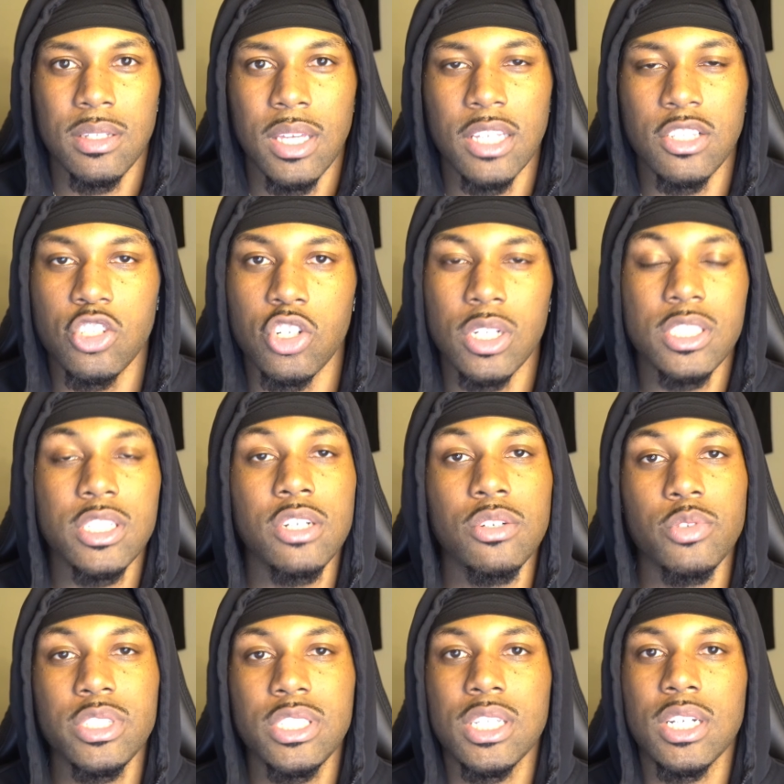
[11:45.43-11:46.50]
And trust your
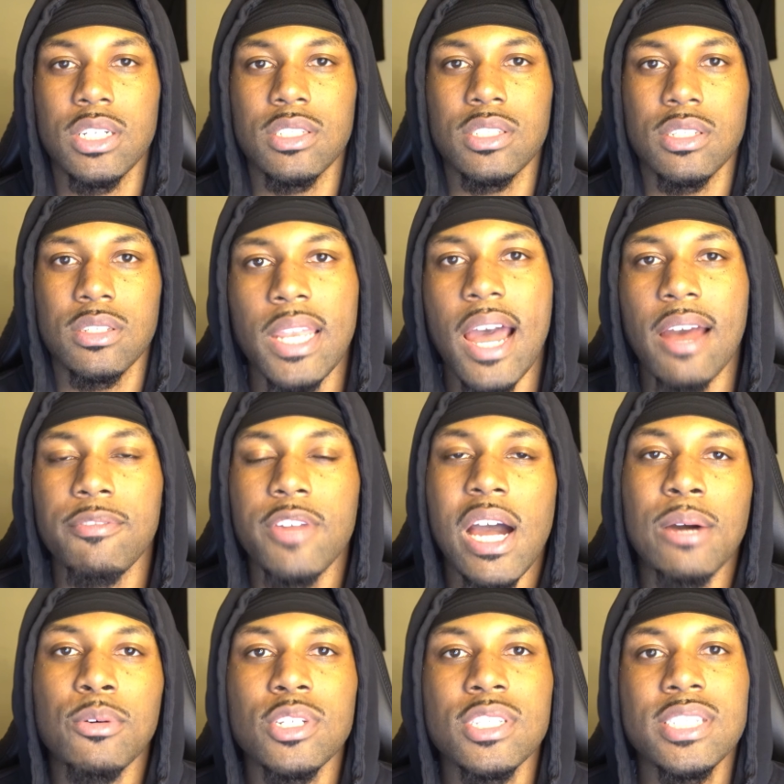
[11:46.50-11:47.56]
research. Now, if
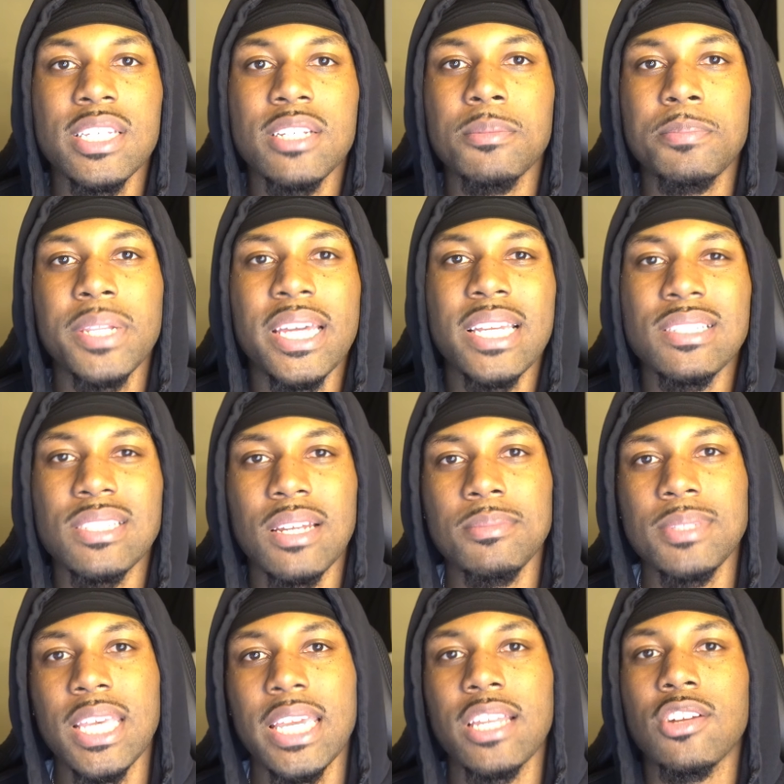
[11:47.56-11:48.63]
y'all want to see the plays that I'm
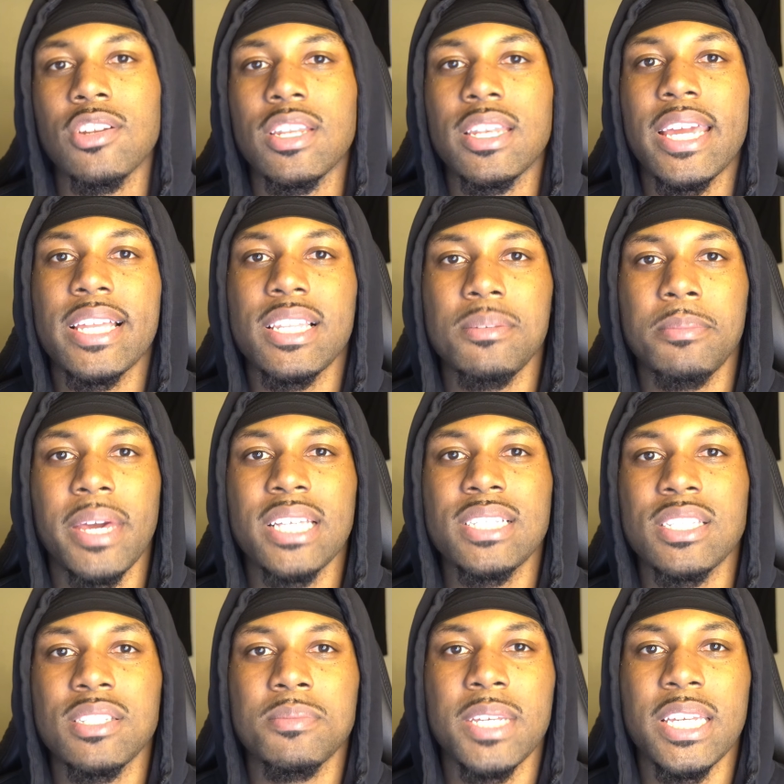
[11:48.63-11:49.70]
taking on a daily
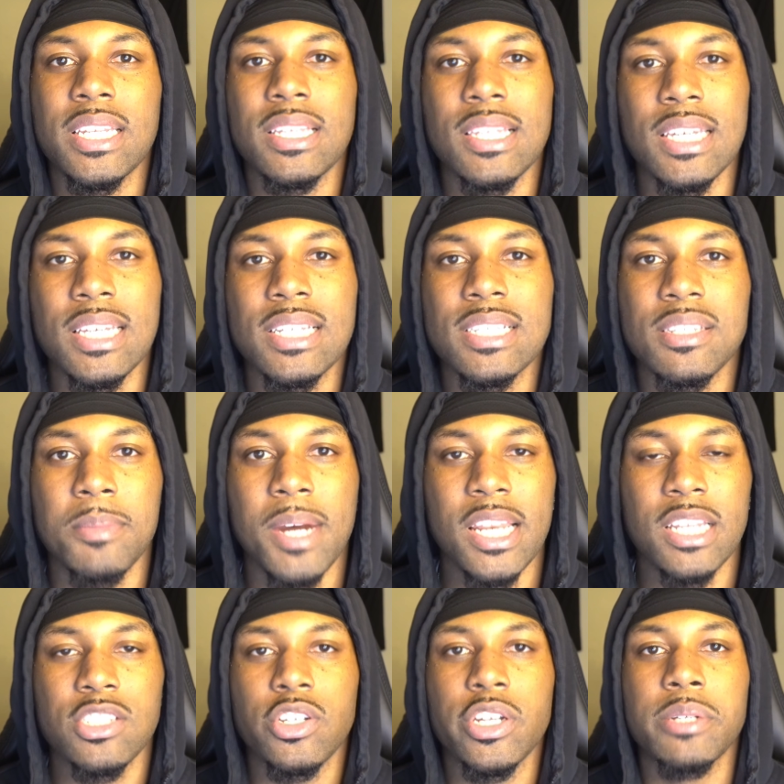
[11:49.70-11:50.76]
basis, man, the link is in my
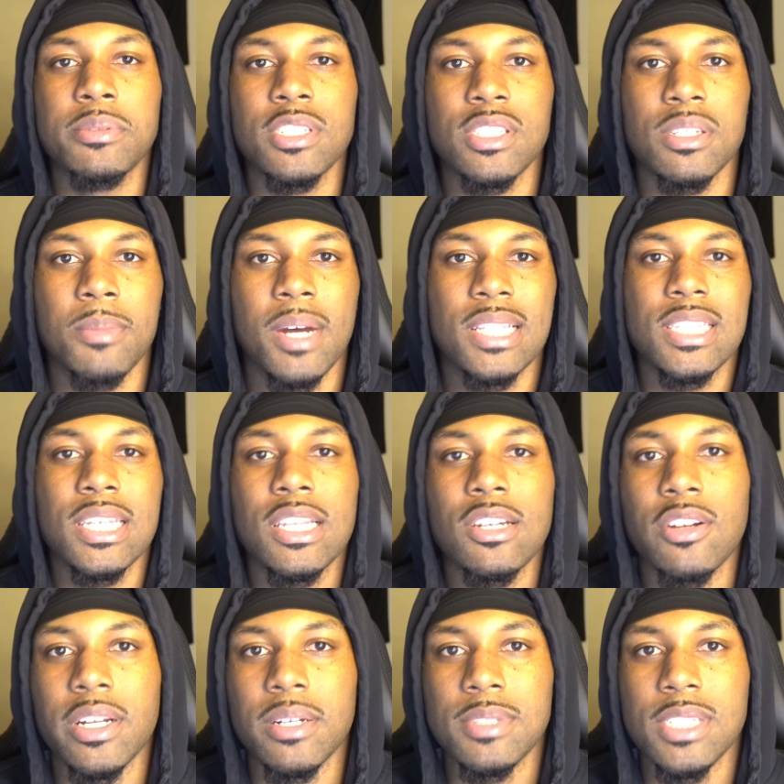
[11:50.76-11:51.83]
description to my
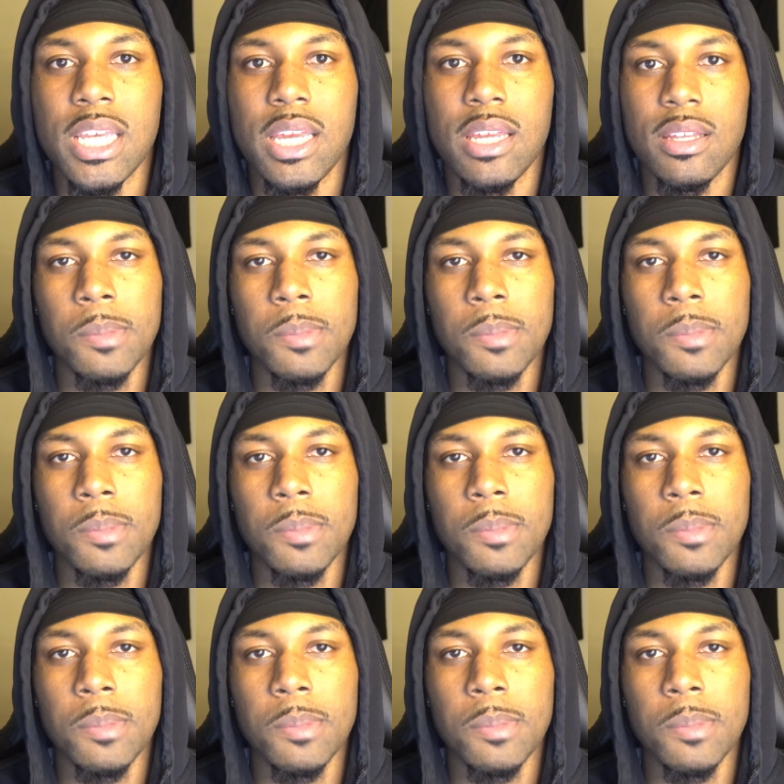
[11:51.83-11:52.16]
Telegram chat.